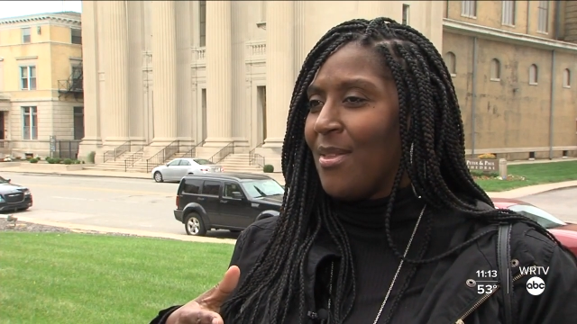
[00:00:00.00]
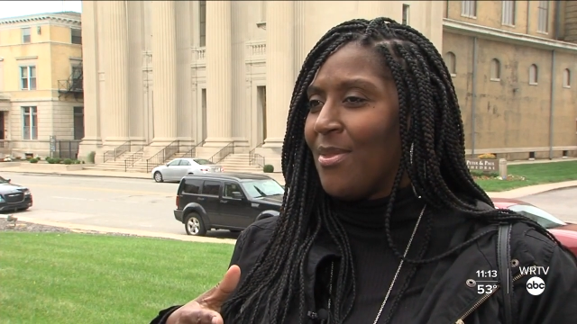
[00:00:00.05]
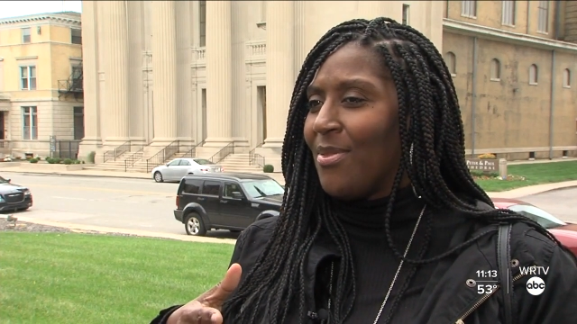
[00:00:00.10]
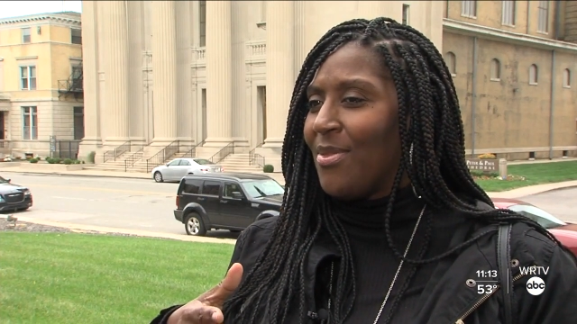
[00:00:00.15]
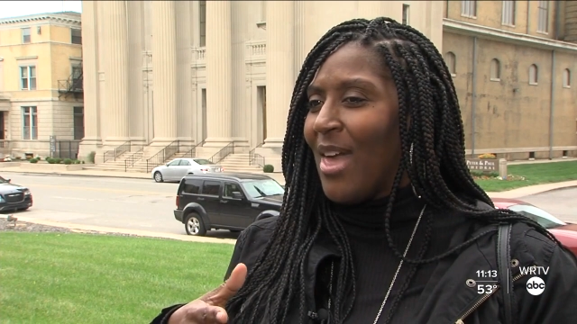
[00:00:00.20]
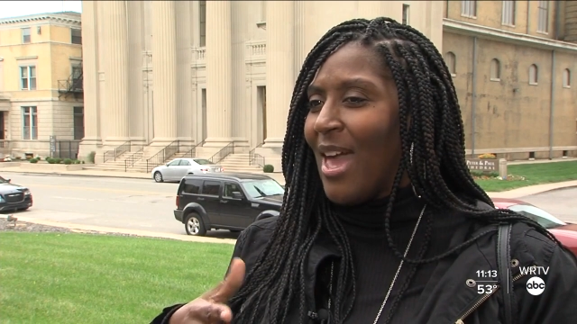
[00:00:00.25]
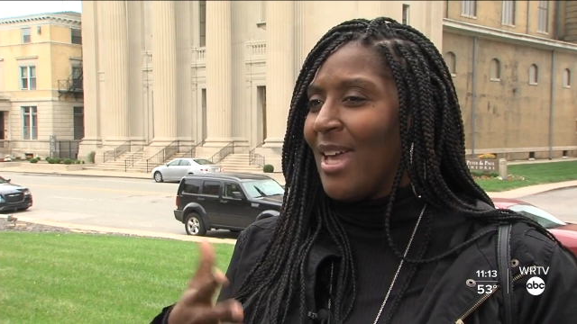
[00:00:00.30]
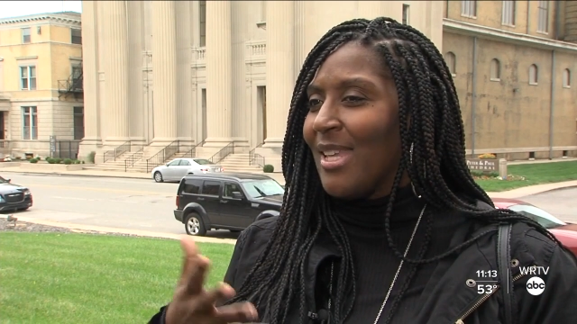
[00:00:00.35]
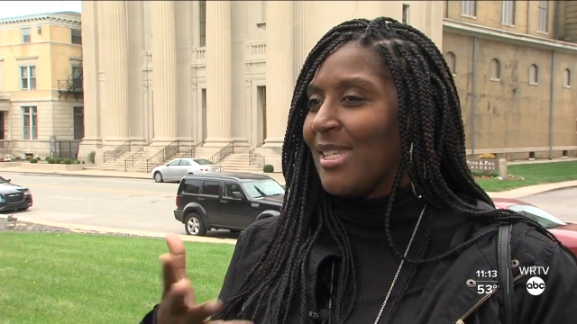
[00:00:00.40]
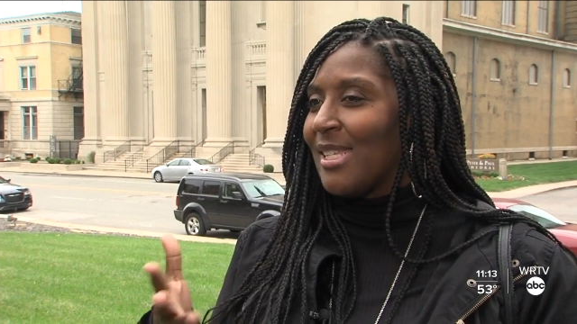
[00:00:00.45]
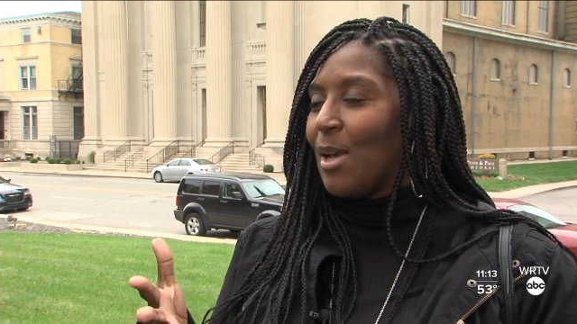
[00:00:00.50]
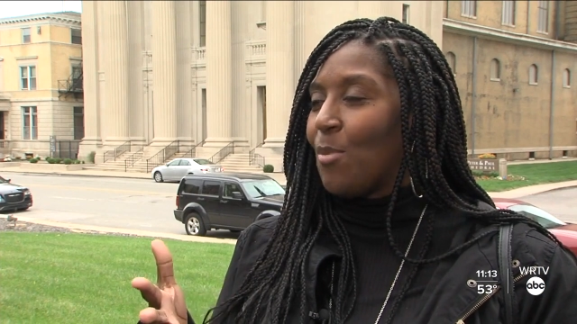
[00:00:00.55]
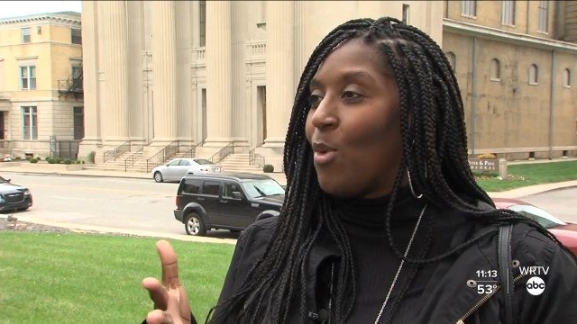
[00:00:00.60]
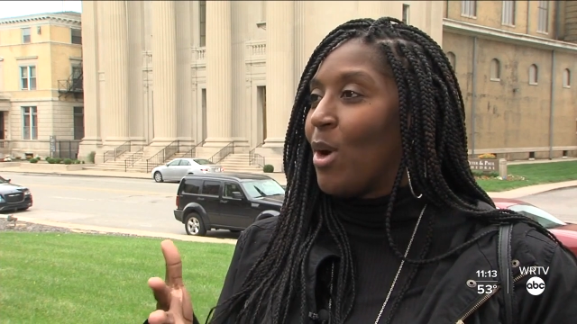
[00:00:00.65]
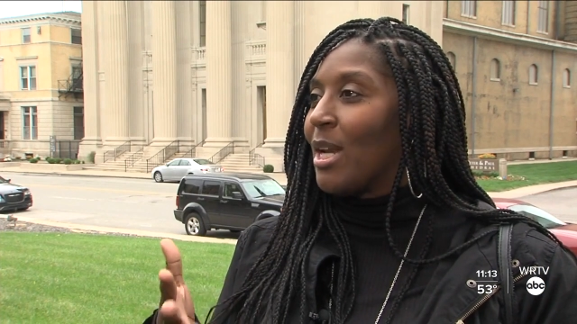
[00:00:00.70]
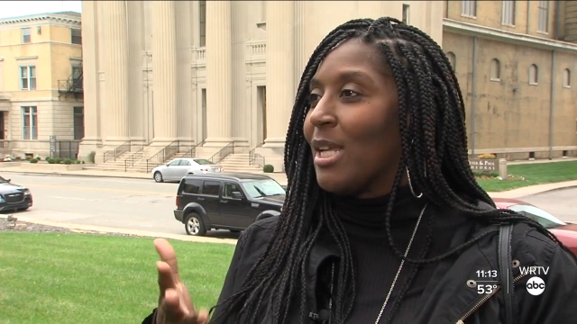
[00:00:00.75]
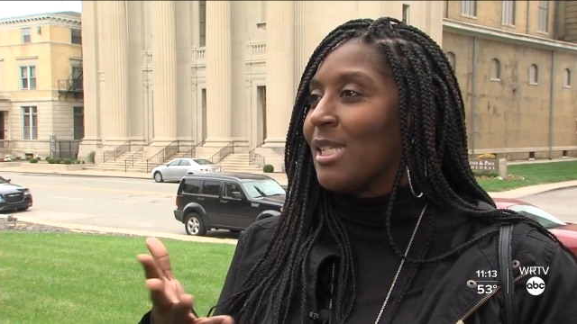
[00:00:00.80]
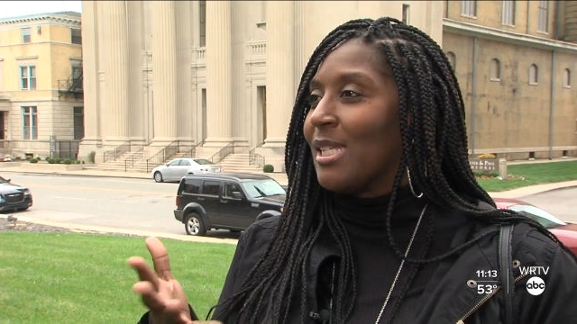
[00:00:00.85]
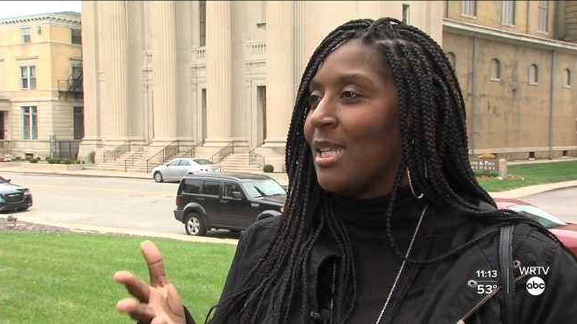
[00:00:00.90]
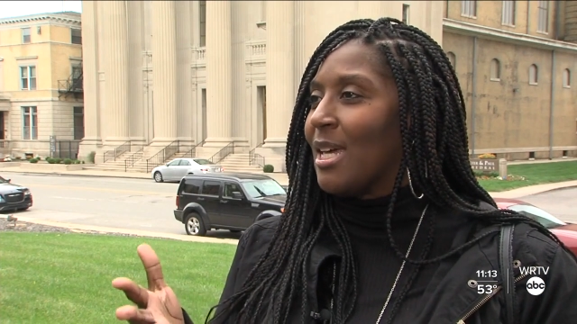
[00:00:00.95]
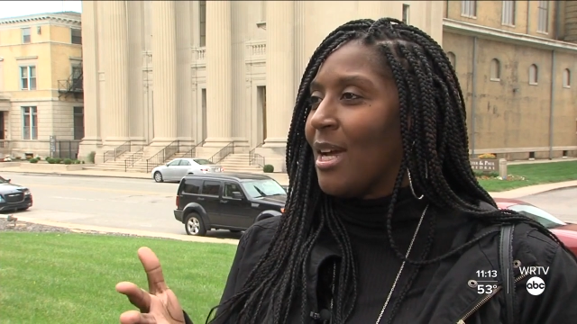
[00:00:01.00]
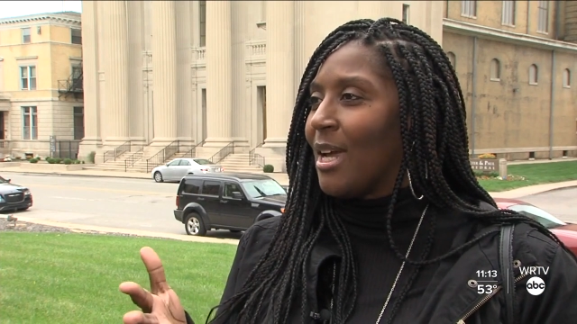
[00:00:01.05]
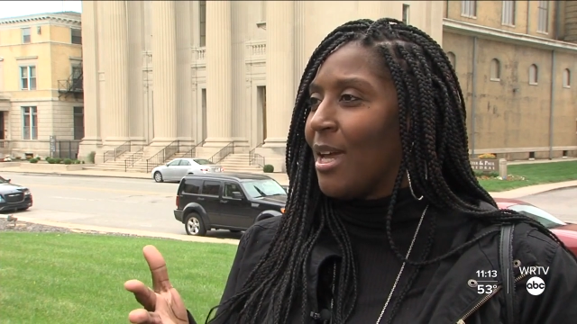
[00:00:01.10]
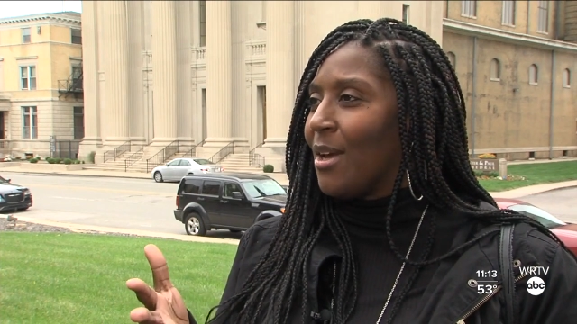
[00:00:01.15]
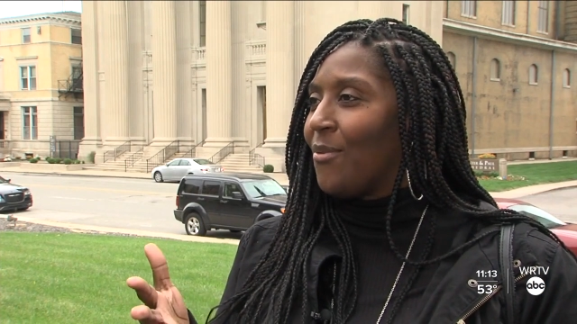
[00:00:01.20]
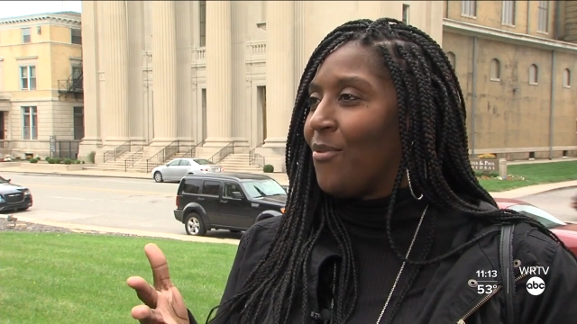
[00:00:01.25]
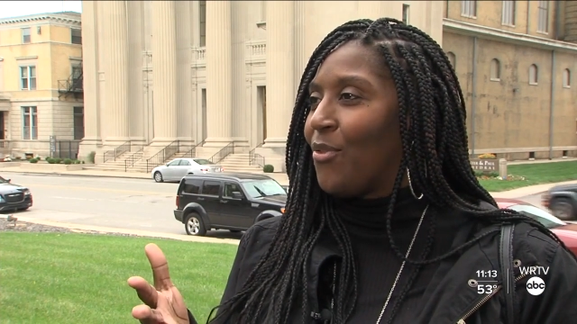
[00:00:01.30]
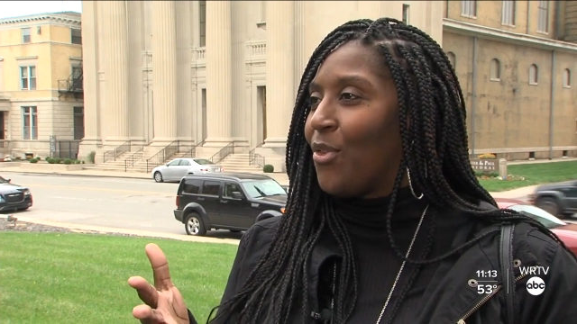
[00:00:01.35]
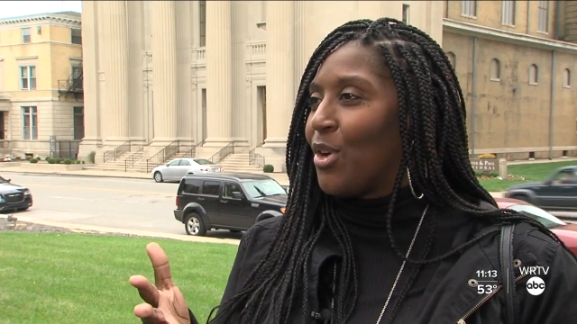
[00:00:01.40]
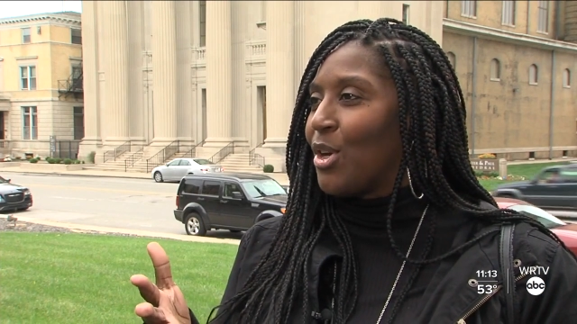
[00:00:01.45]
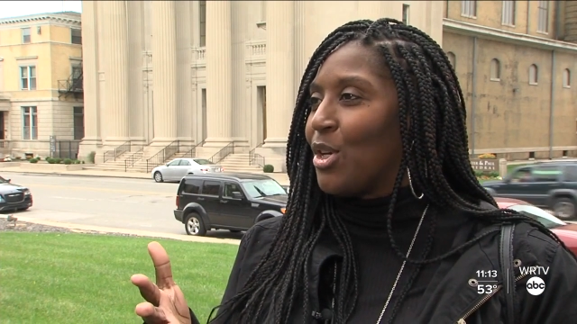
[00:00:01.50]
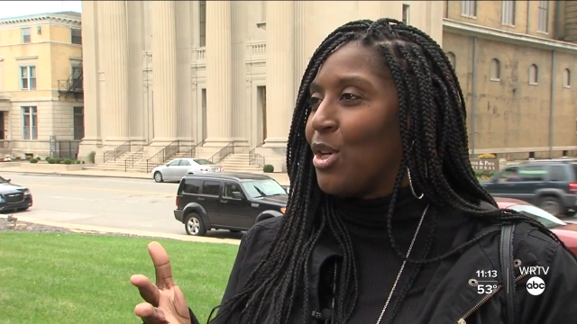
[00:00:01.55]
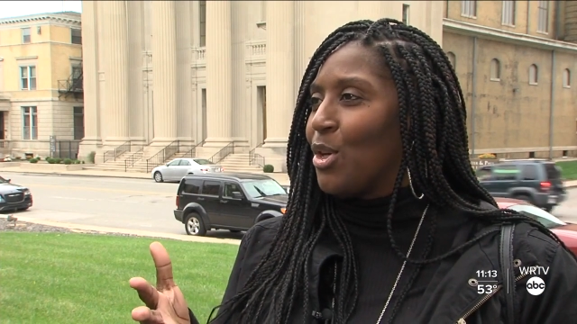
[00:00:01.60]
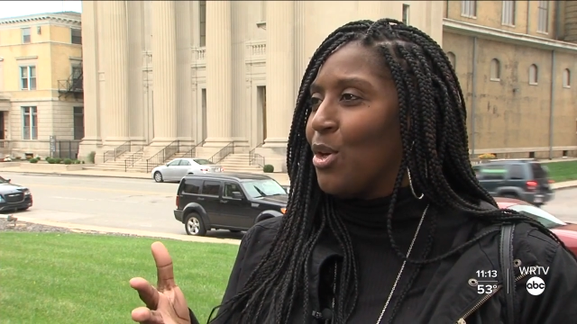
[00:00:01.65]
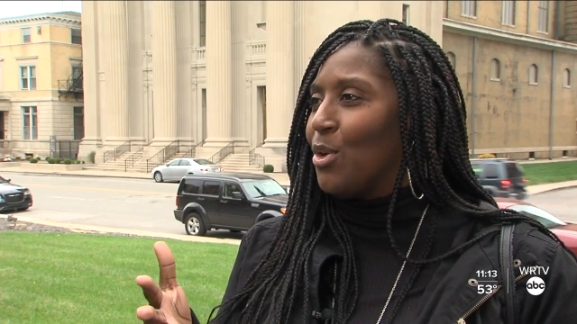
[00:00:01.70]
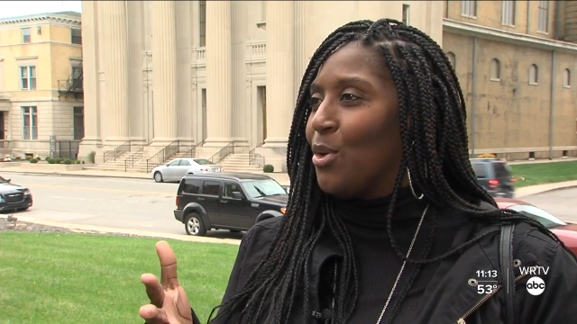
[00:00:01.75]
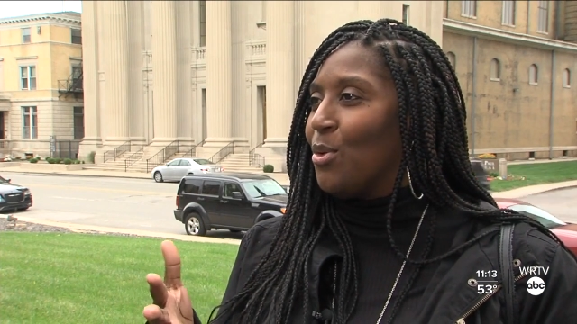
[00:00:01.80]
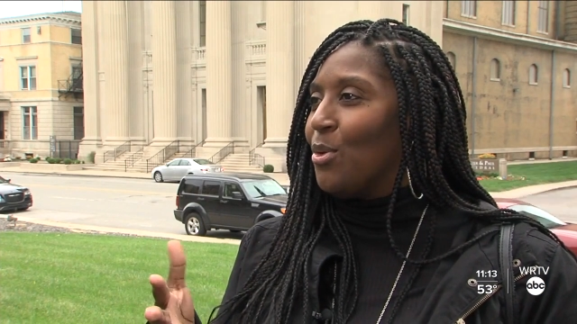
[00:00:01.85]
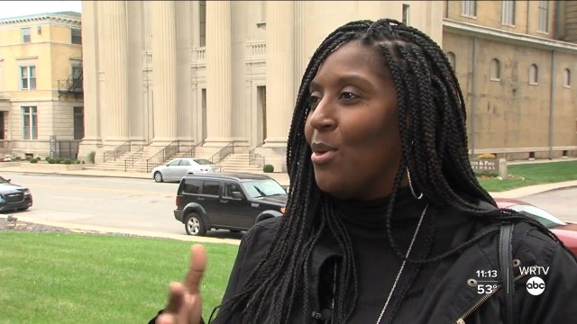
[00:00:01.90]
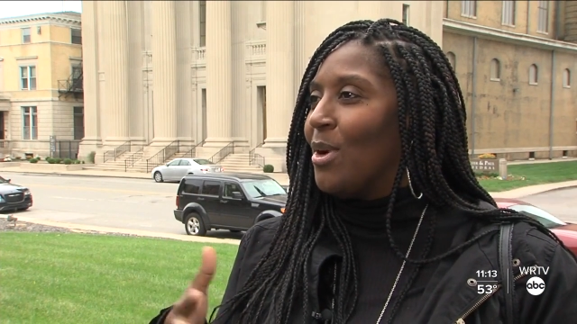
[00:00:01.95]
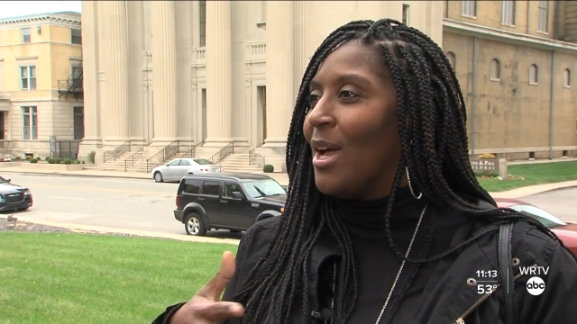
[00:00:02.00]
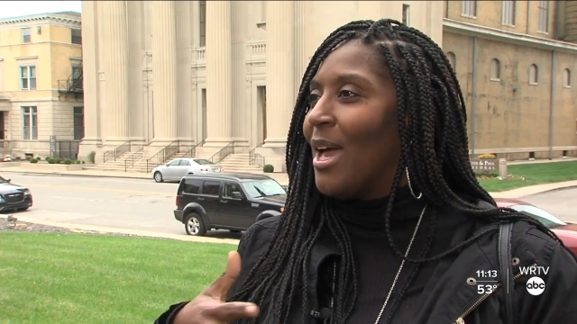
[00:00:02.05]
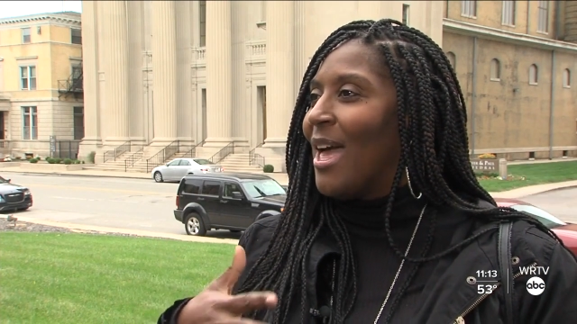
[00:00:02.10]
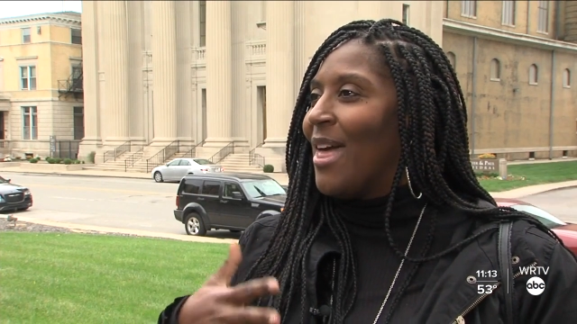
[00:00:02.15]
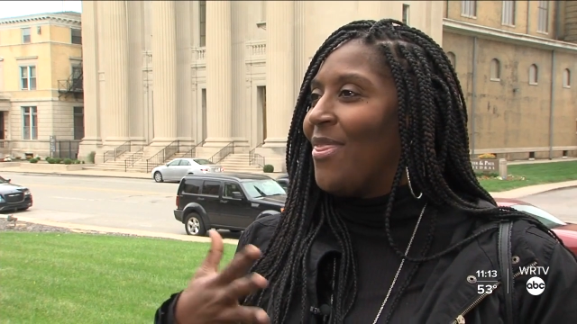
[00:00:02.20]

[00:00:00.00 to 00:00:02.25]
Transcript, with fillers: that someone is looking for you